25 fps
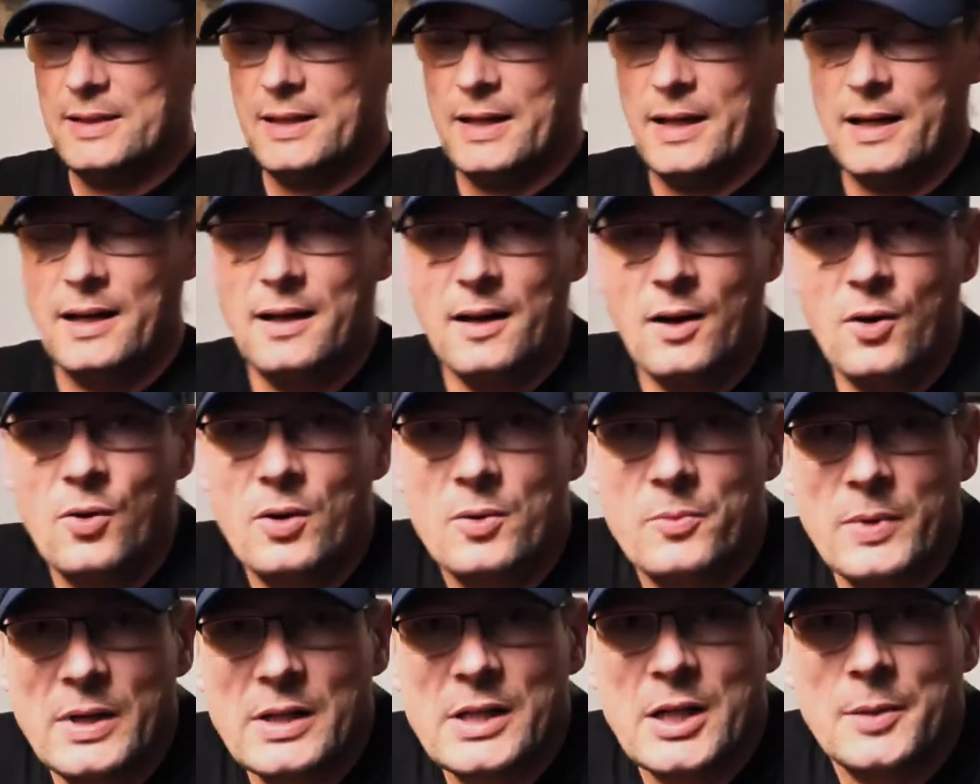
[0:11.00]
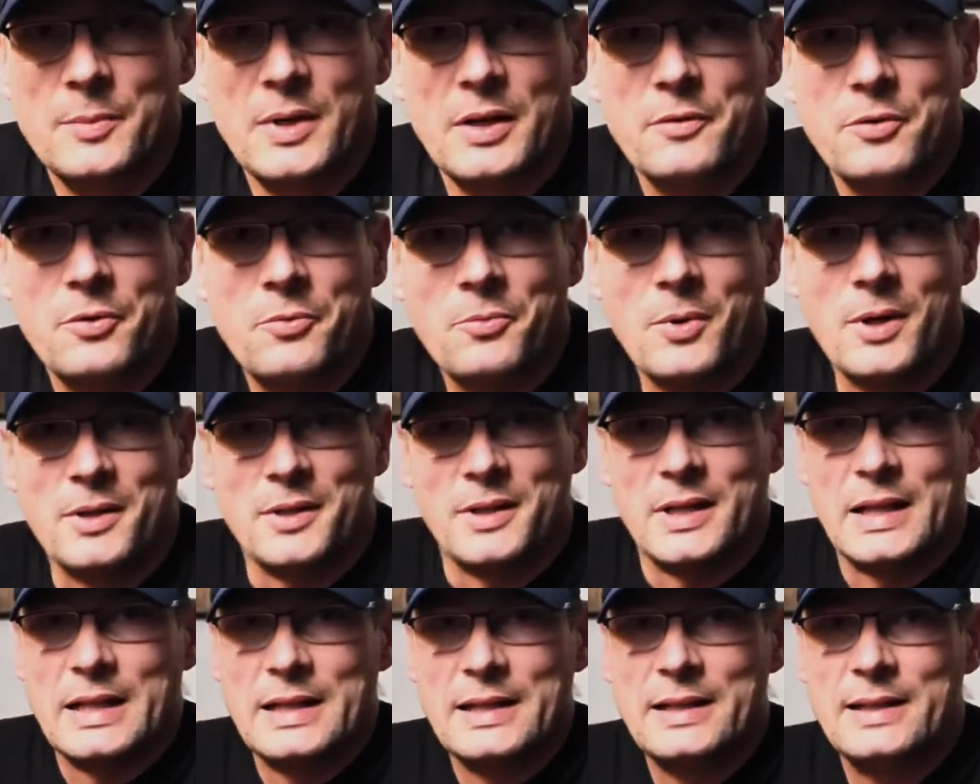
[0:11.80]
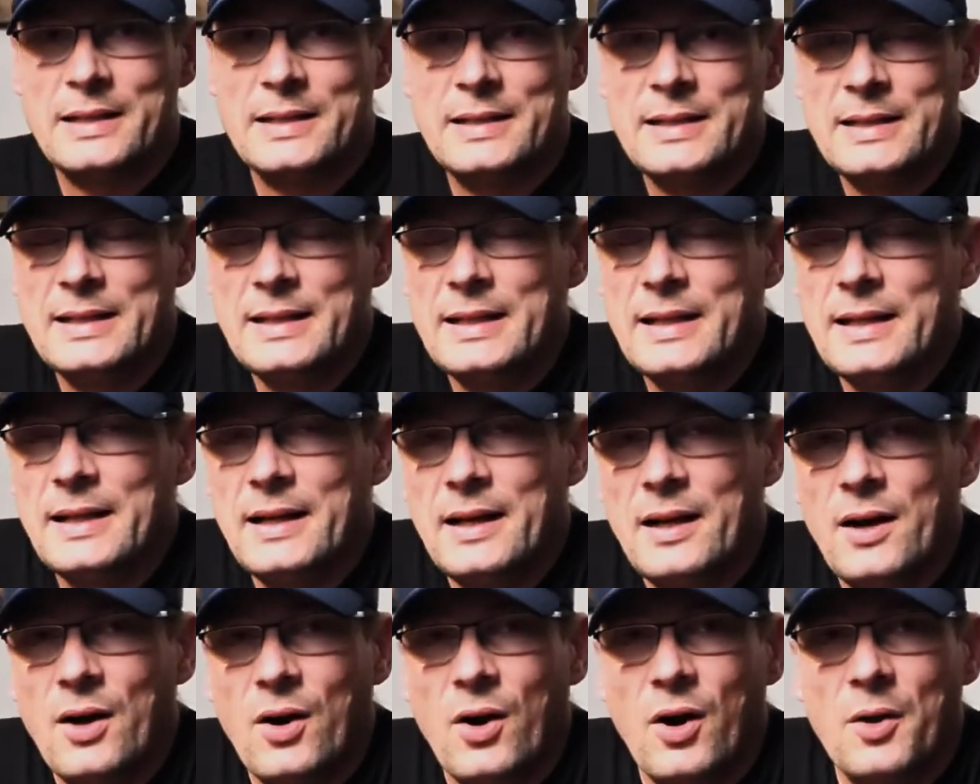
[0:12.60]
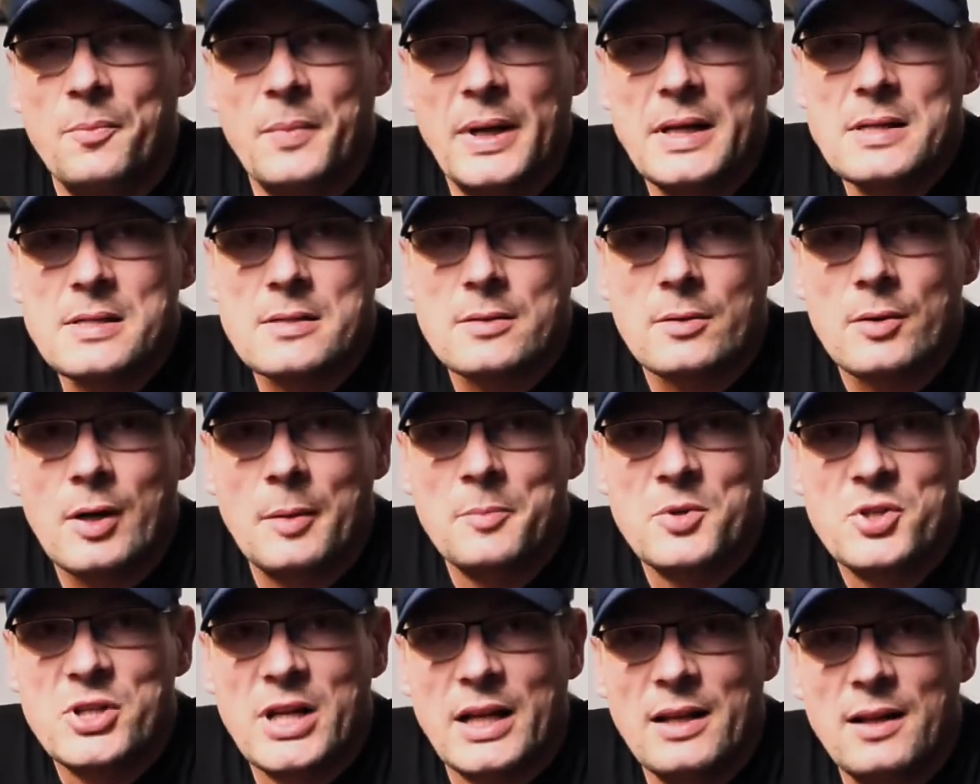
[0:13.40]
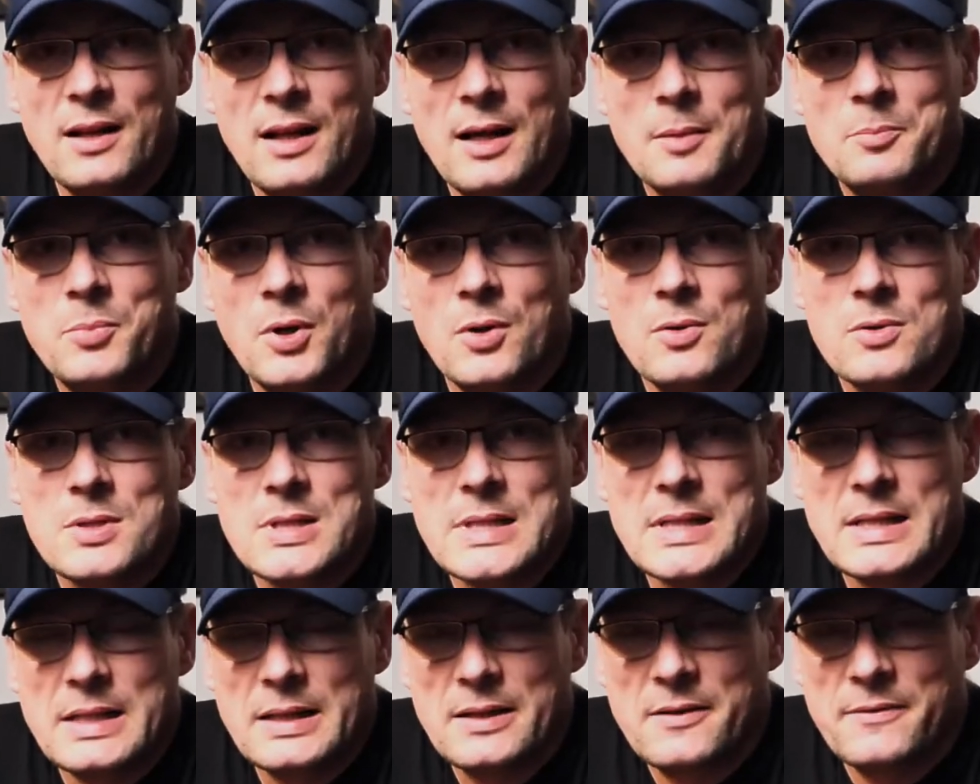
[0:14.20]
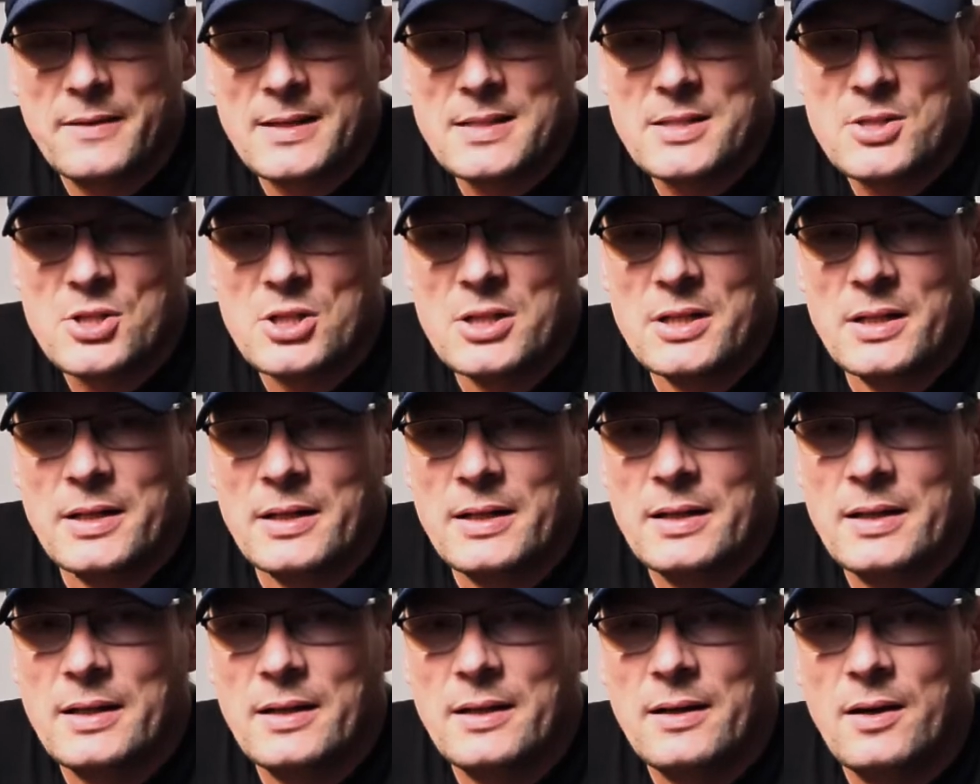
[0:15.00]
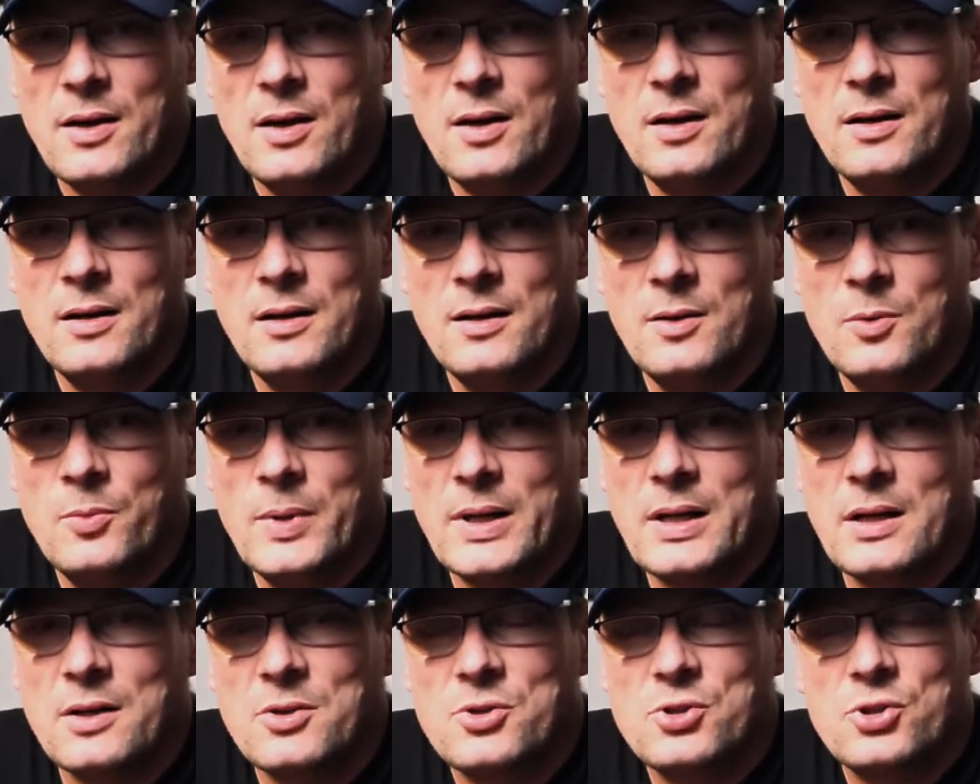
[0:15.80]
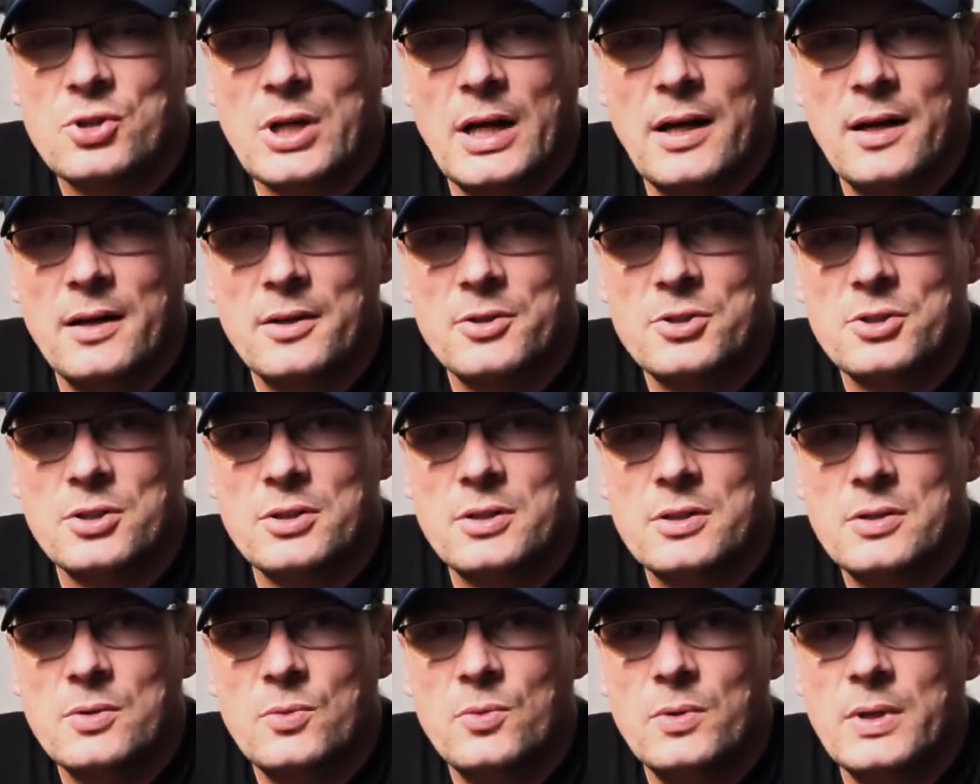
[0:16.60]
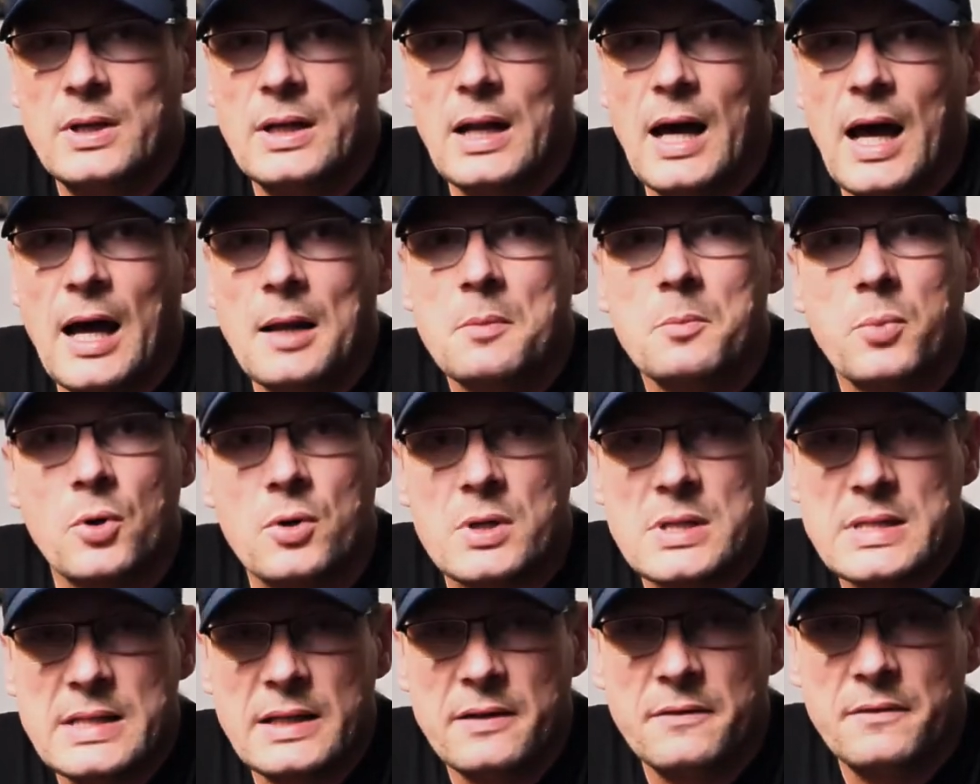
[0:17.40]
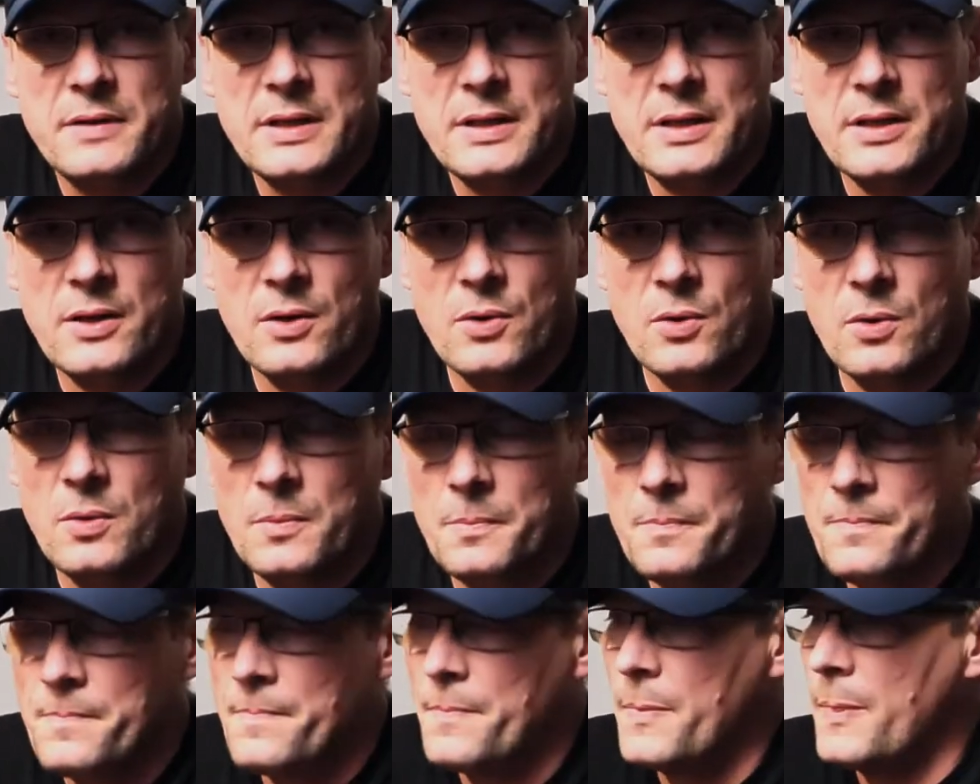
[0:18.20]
Hello and welcome everyone. On my Instagram channel I posted the question whether I should do an unboxing video.